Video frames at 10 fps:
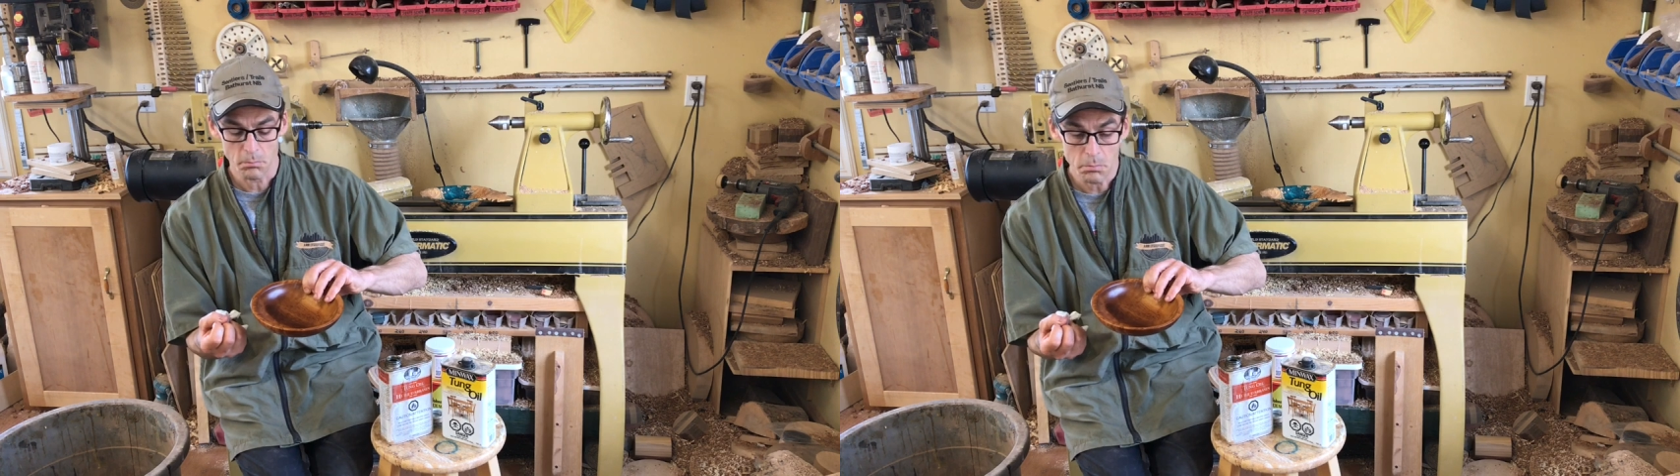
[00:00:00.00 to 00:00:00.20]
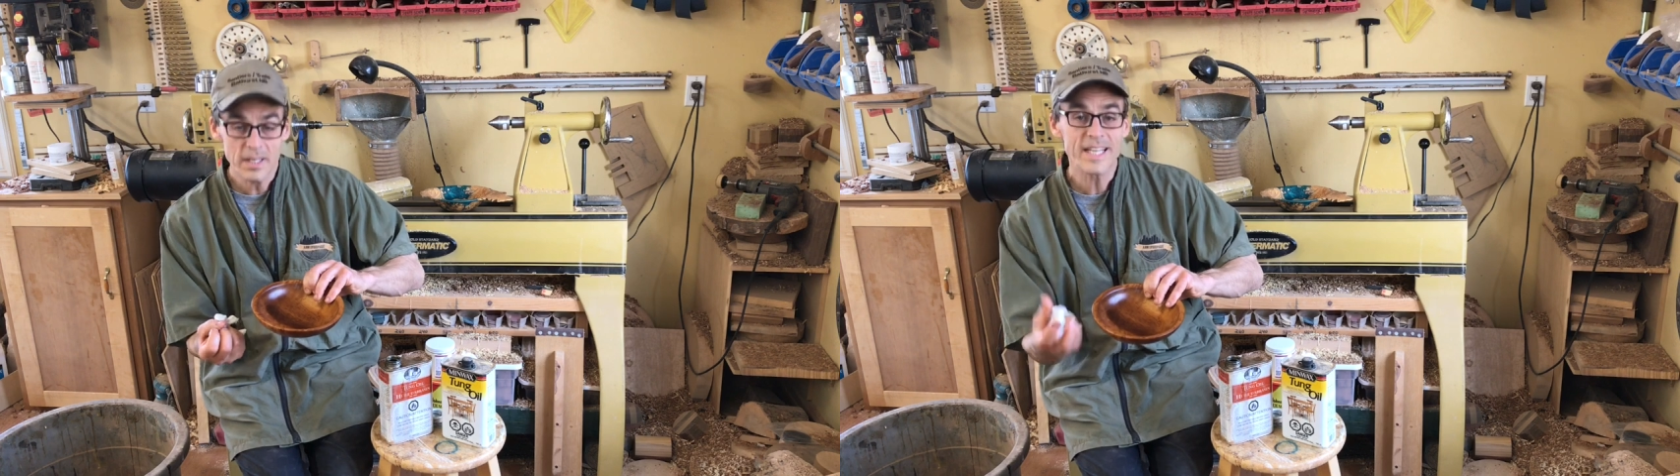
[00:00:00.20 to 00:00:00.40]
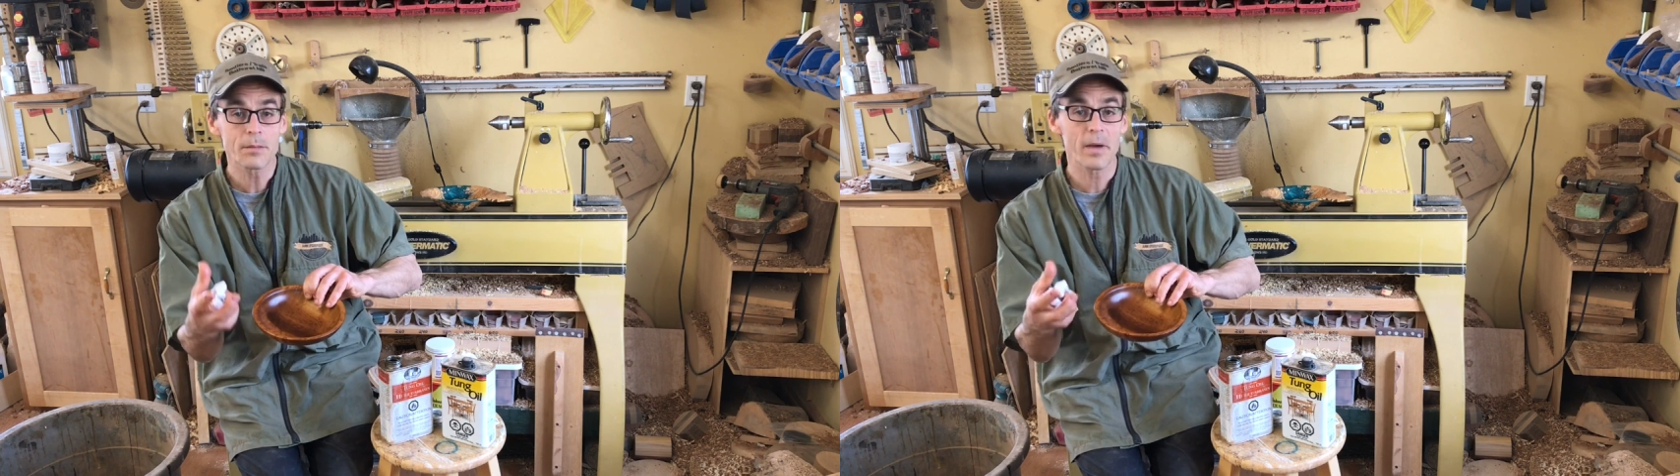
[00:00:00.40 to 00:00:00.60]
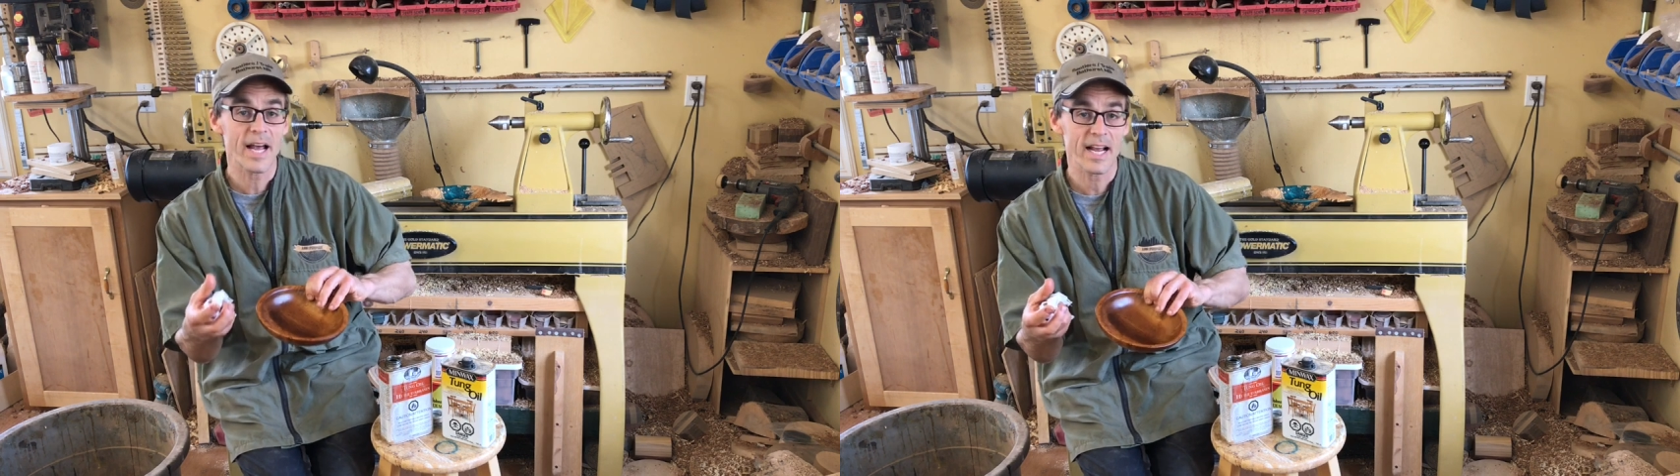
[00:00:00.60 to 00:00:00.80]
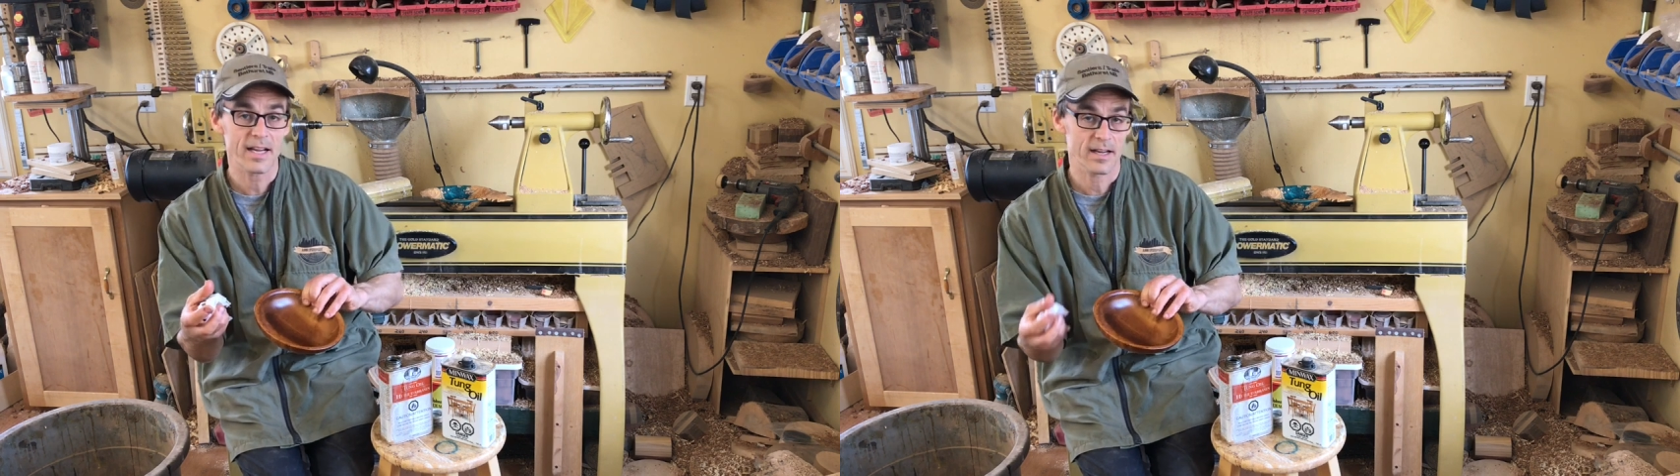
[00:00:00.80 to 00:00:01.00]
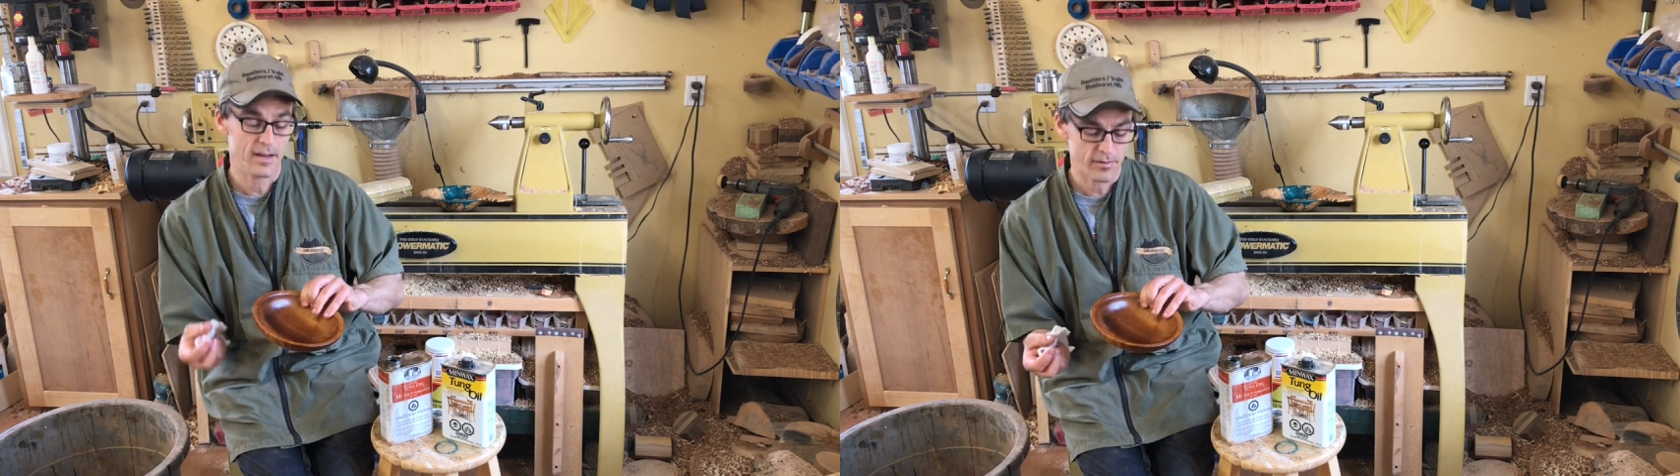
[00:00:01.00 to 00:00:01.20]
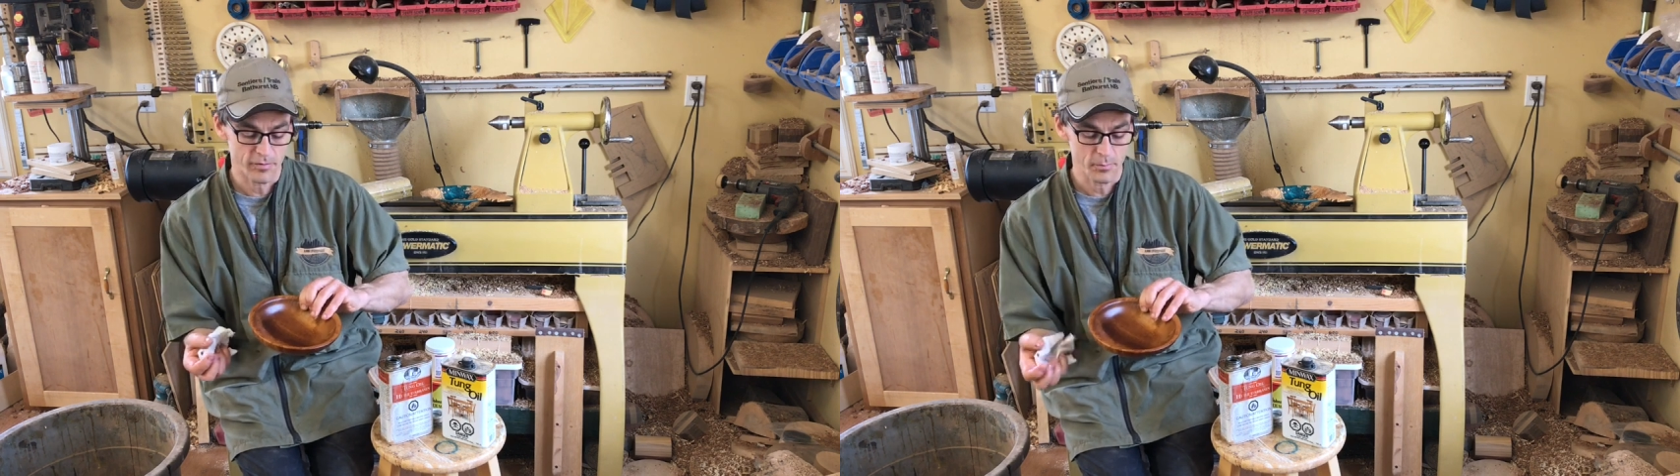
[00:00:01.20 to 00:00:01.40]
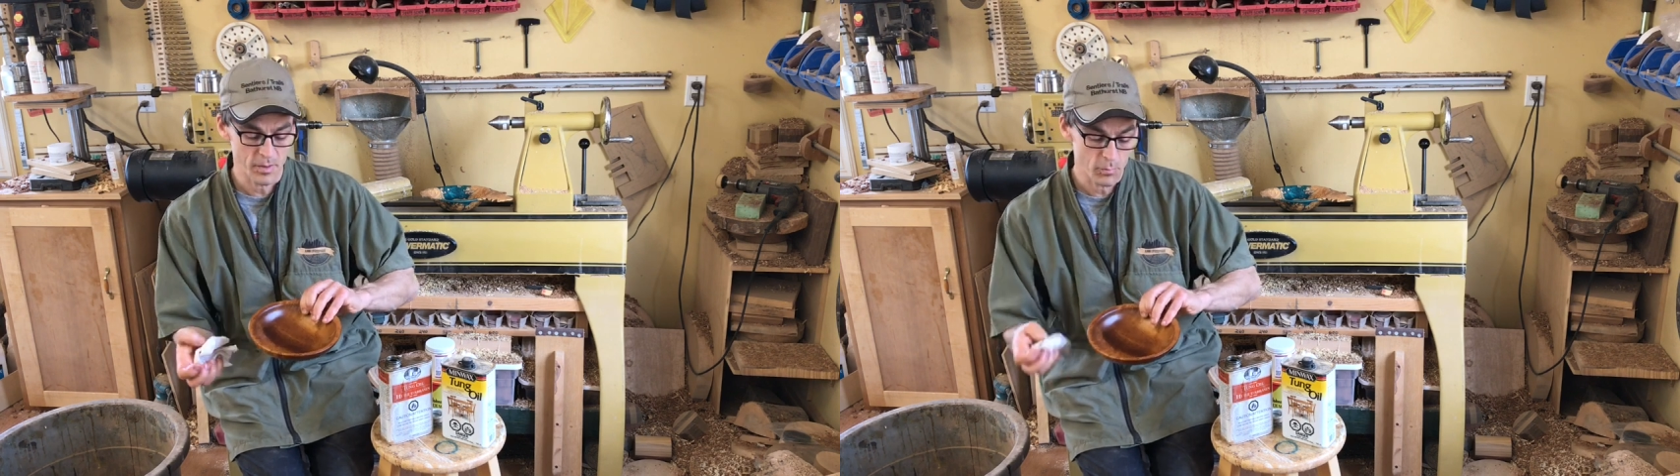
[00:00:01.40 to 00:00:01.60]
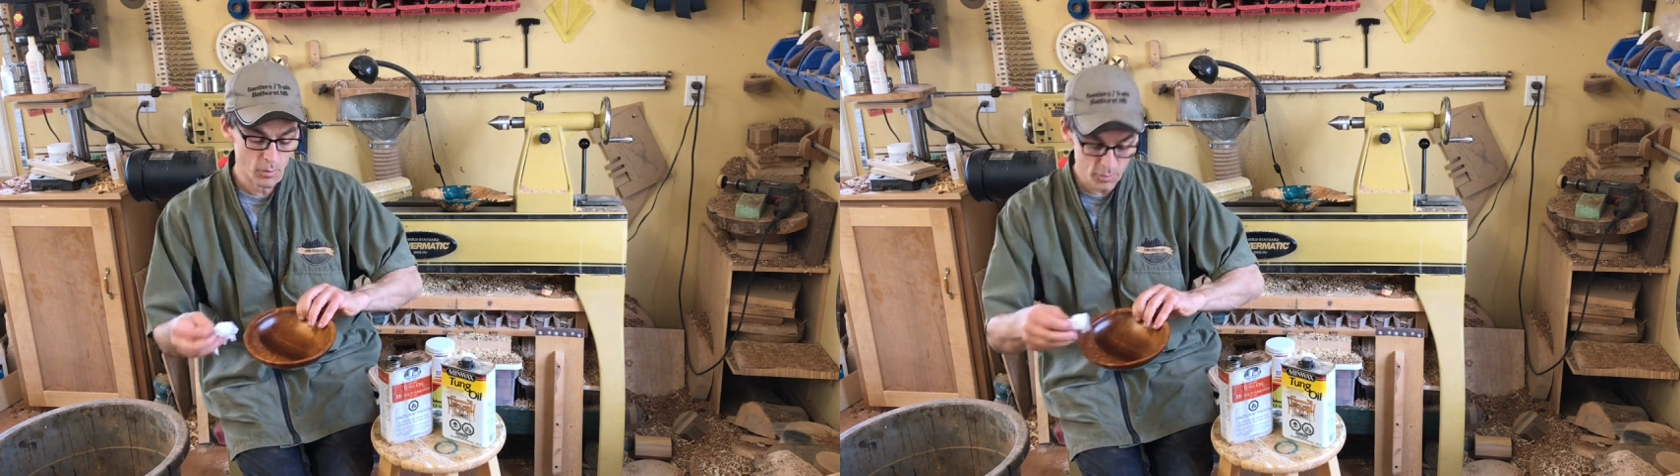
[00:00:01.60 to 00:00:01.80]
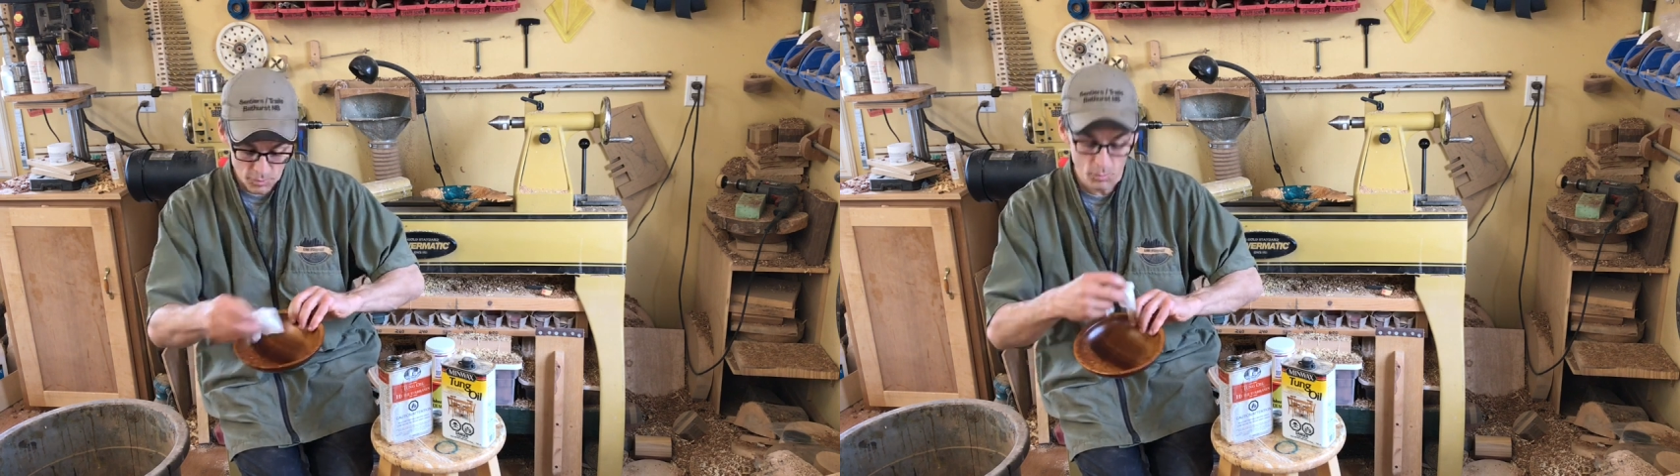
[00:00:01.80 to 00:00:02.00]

bleed back from the bowl.